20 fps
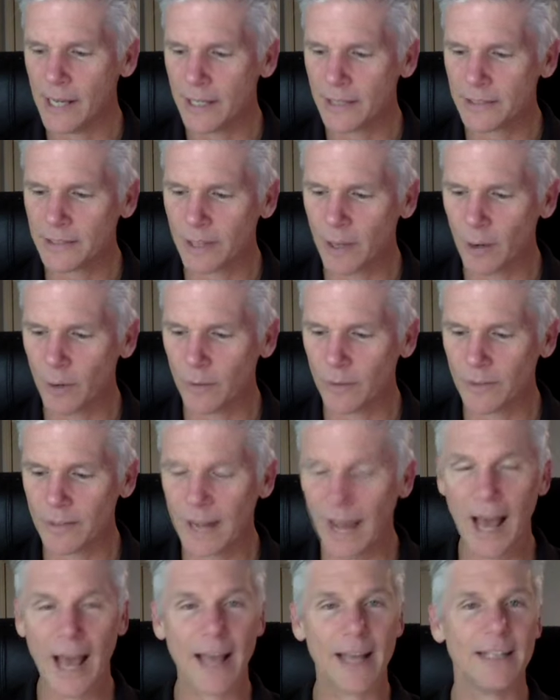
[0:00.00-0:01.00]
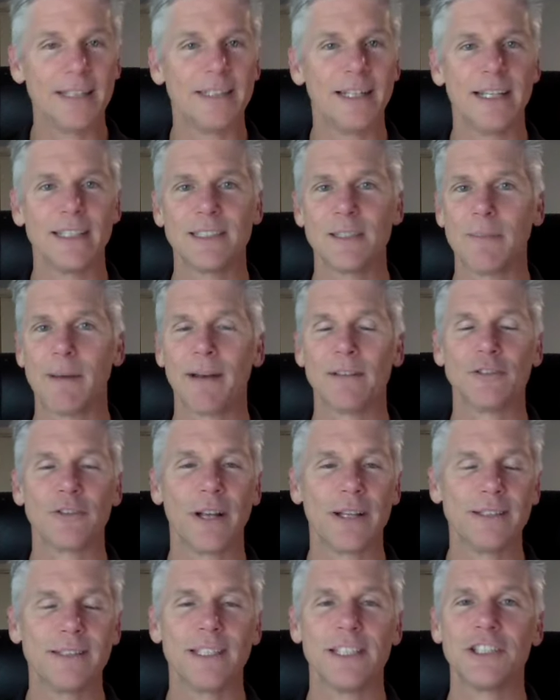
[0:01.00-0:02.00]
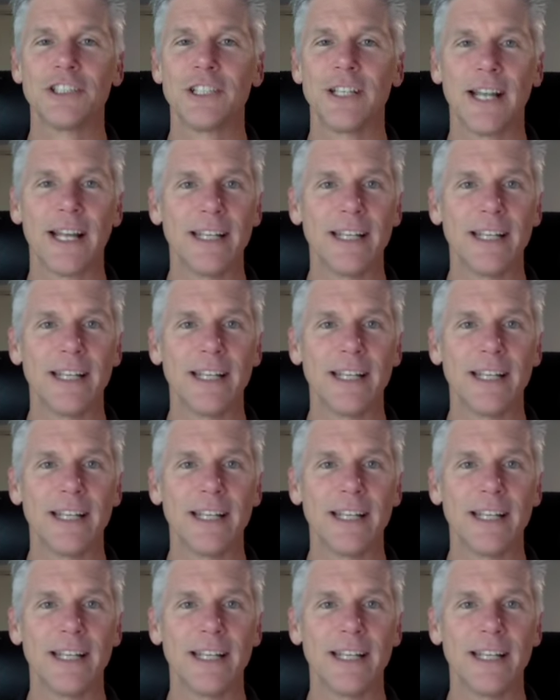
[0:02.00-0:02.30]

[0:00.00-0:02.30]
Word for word: So 9 is about transition,